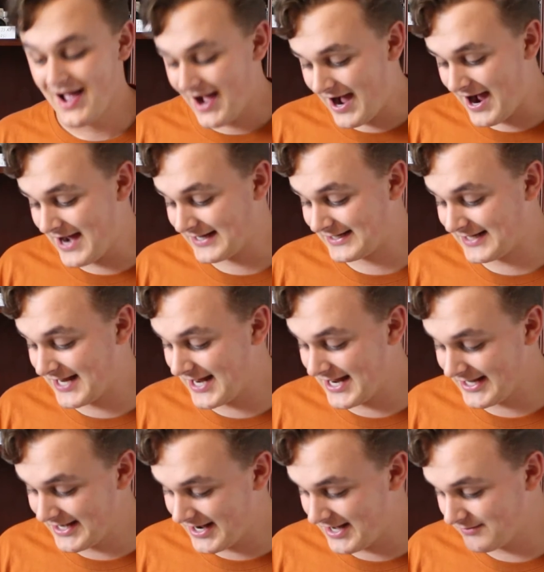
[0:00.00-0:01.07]
I
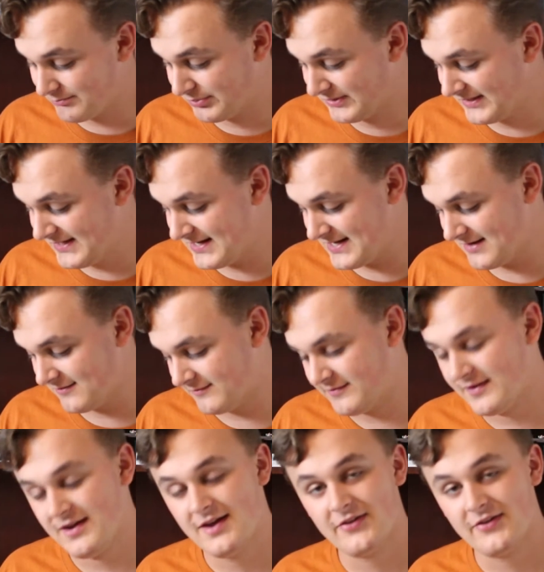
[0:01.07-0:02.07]
cannot believe